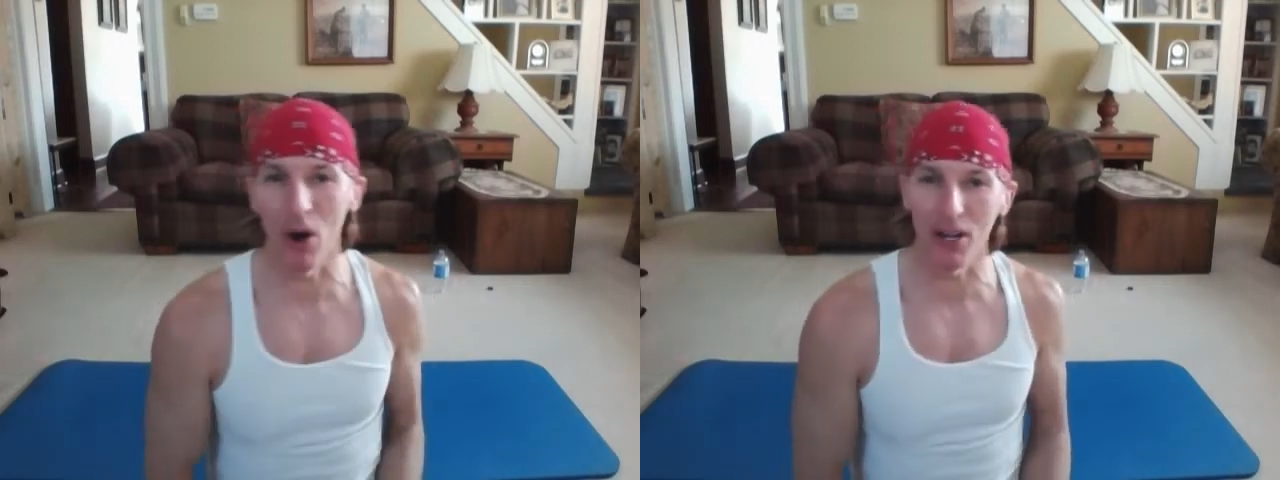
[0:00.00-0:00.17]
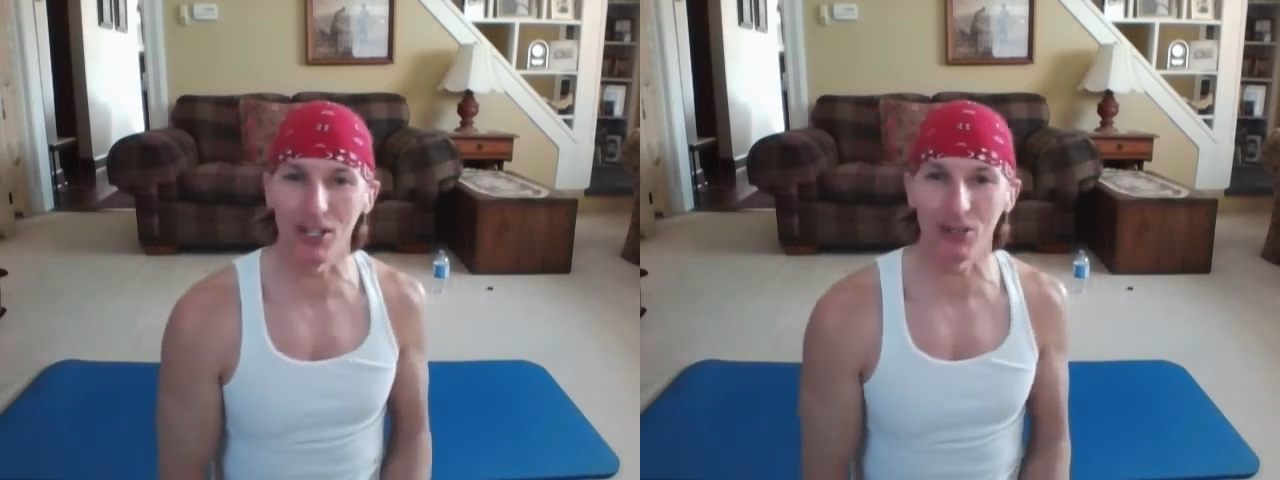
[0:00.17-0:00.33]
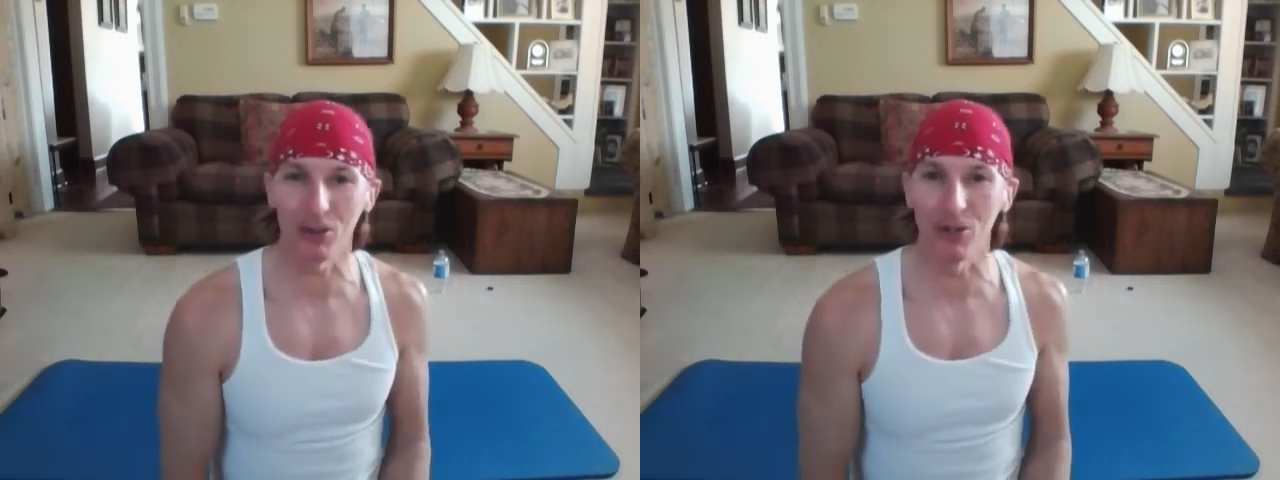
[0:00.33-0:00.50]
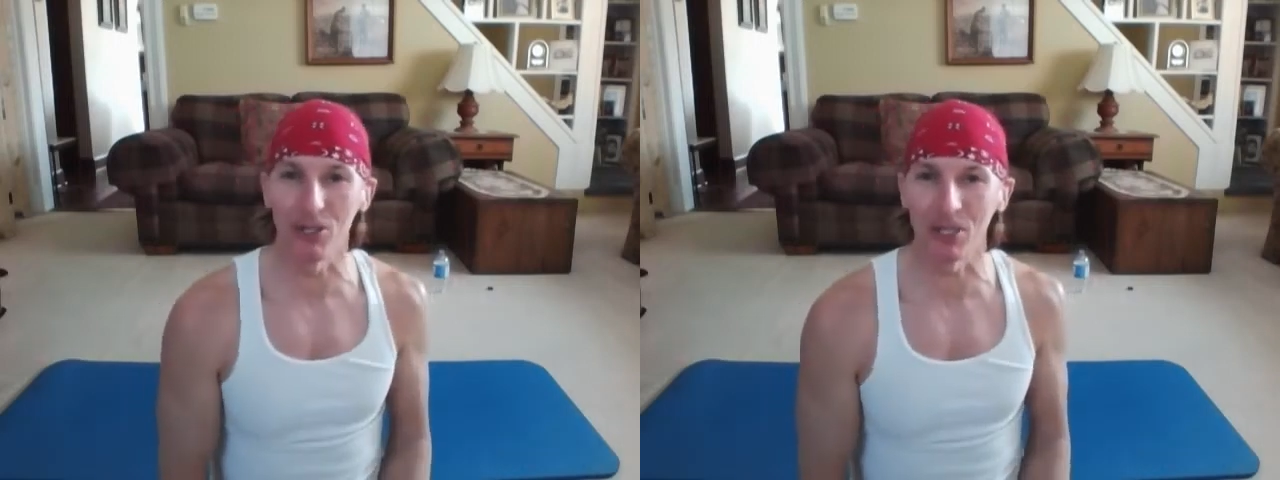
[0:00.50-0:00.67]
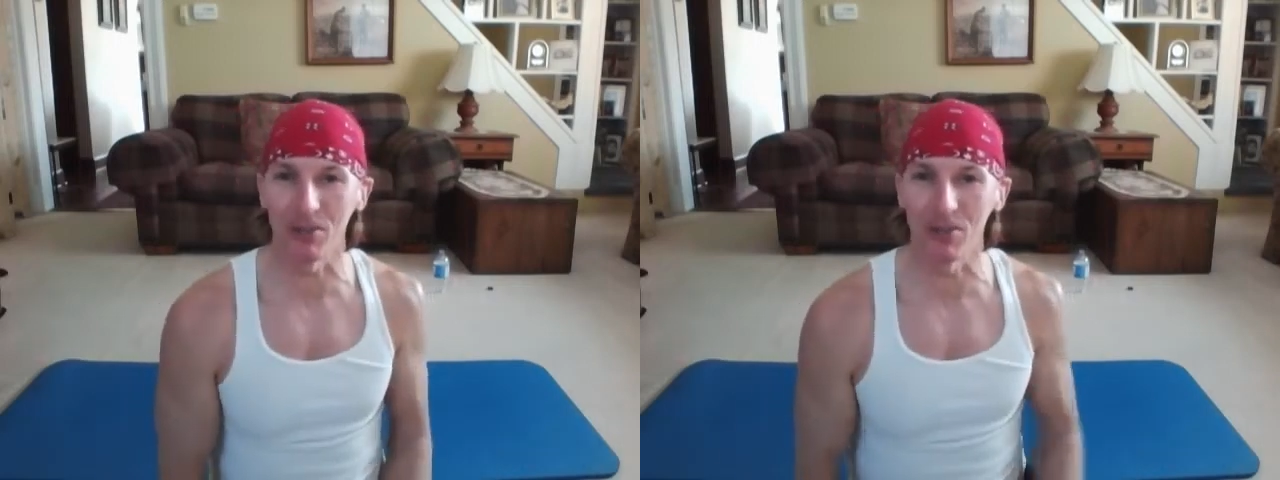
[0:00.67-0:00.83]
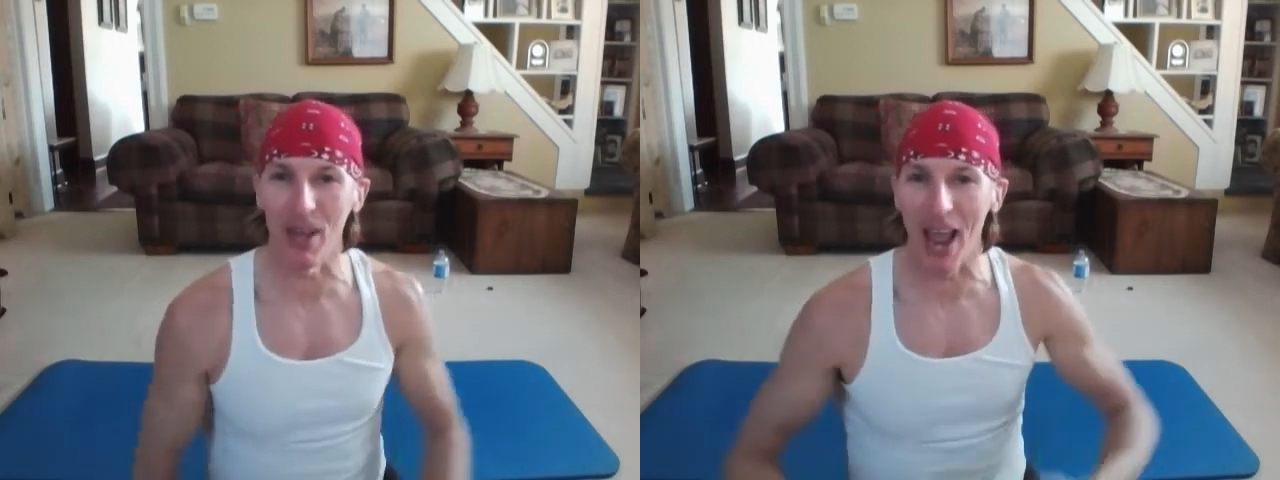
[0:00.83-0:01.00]
body story
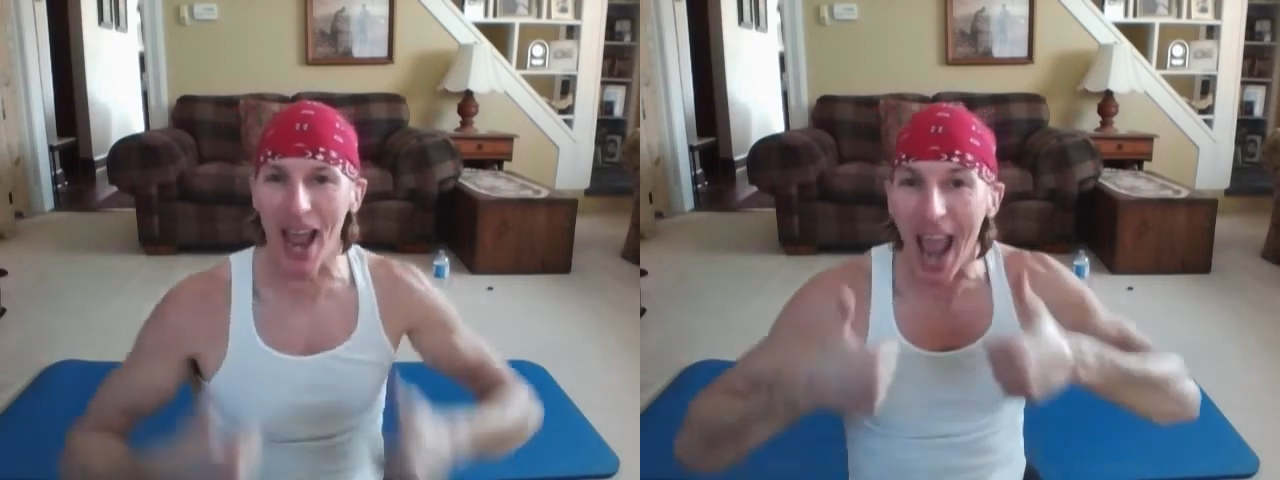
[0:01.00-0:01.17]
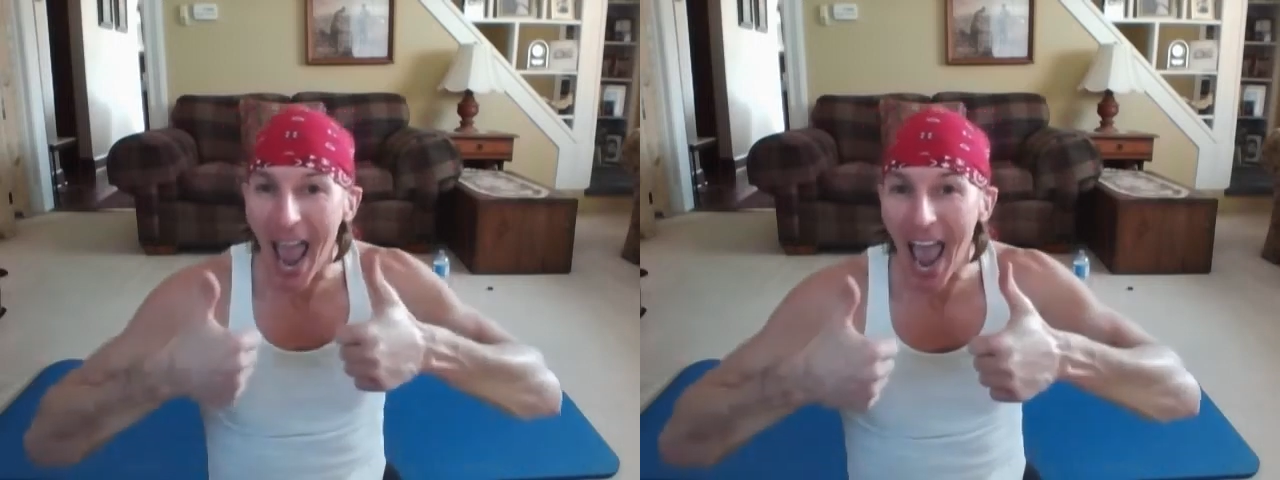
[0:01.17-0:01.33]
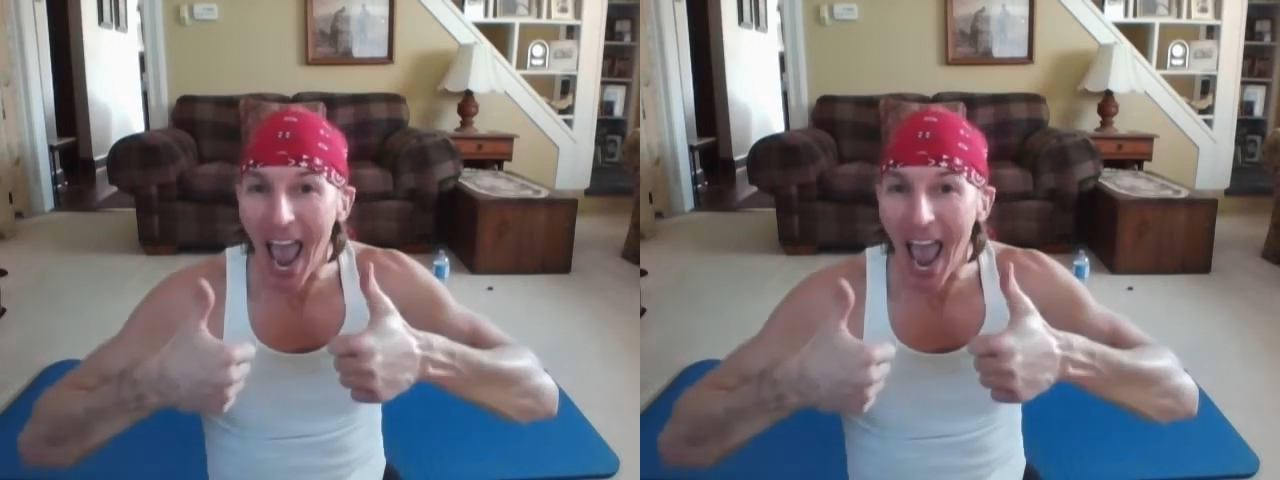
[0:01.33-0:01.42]
someday.